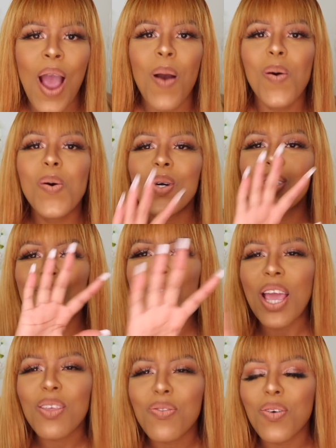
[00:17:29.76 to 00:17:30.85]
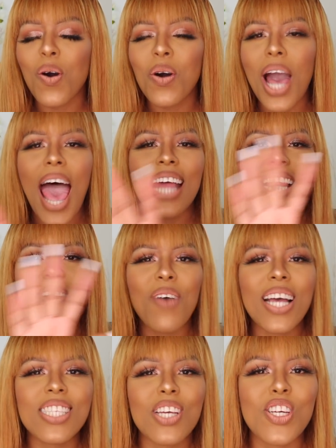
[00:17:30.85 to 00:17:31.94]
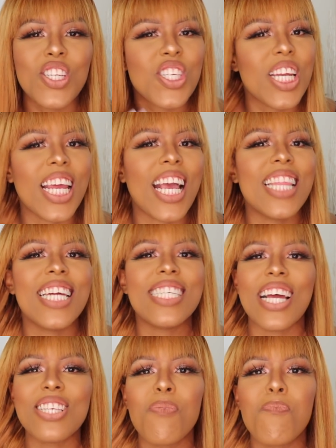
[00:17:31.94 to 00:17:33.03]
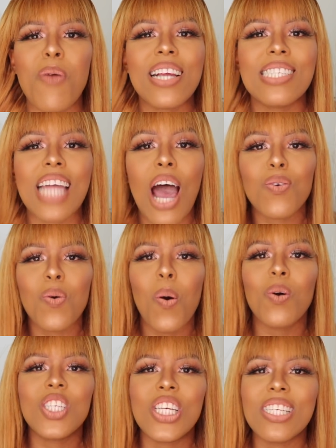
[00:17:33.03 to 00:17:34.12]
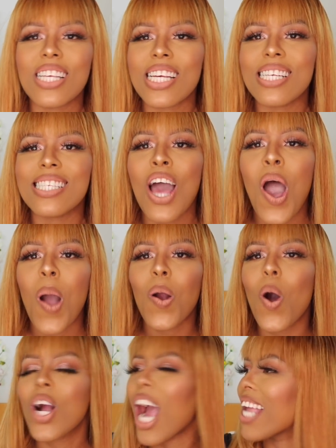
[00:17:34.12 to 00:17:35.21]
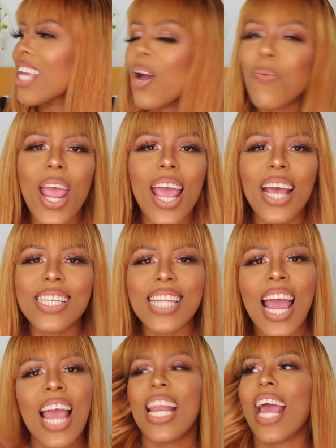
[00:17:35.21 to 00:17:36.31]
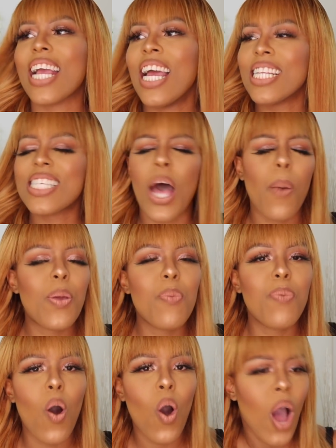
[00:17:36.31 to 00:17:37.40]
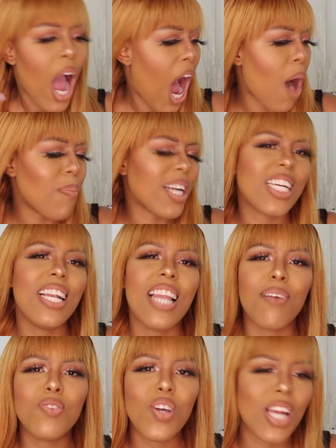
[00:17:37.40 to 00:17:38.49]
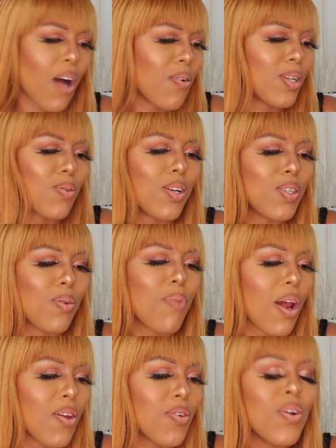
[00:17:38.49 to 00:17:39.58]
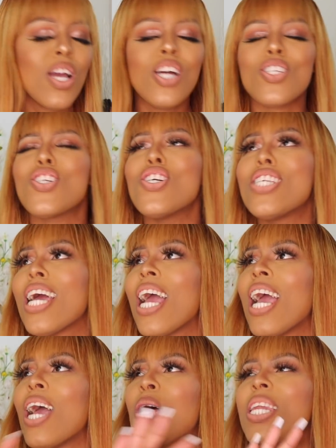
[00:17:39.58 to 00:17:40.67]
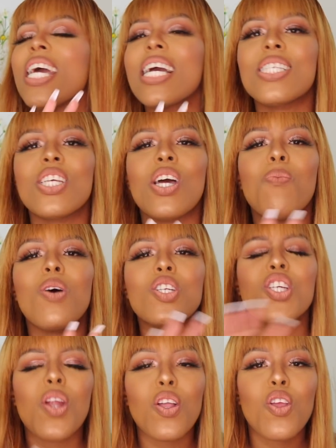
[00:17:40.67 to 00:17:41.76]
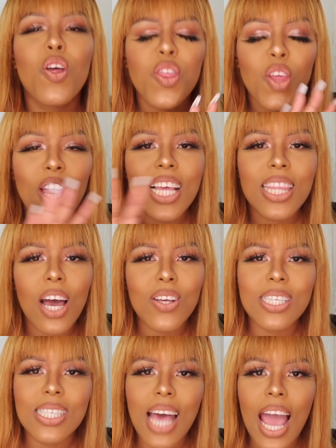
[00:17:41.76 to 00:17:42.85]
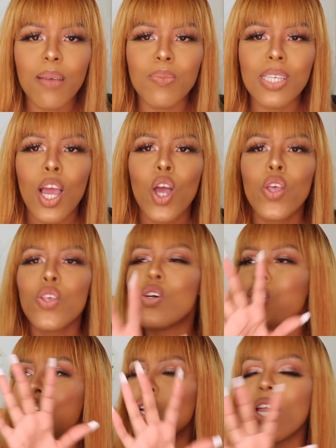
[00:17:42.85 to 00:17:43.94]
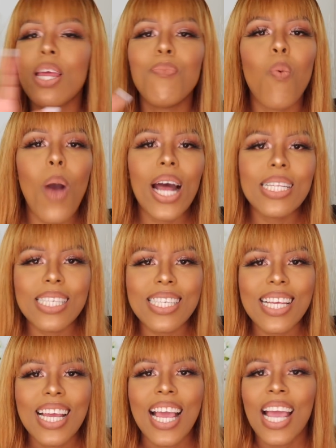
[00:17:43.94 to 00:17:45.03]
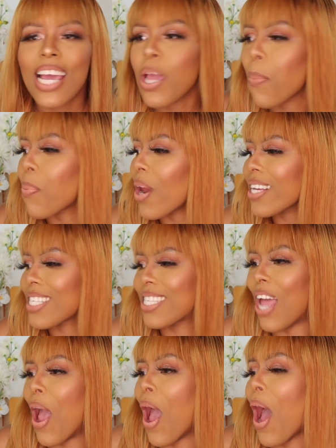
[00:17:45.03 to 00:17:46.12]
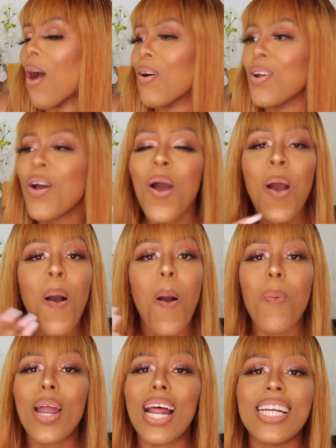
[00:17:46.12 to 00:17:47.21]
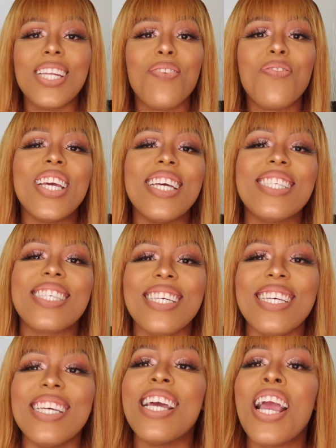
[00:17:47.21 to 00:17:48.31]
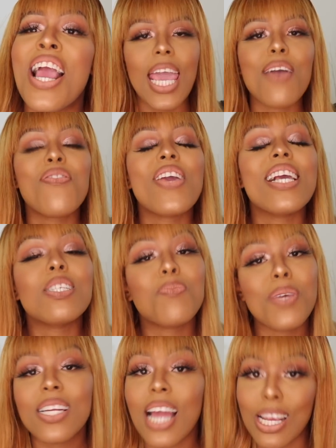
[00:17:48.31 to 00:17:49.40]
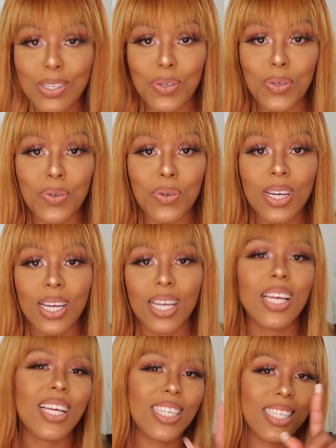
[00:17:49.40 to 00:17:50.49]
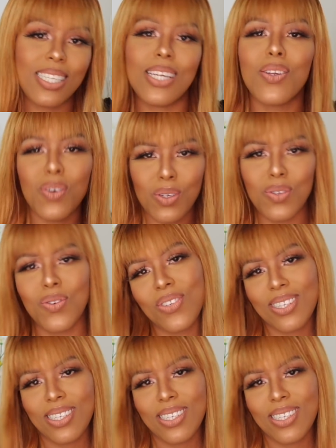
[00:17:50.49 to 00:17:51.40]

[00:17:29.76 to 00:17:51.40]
who's faithful and then finds out you're cheating and then doesn't break down, call Jesus, call Kanye West, like tell people how much he loved you and how he was ready to marry you. Dude, niggas will cheat on you 30,000 times. You cheat on him once, he breaks down. If he's being nice to you, he's cheating on you.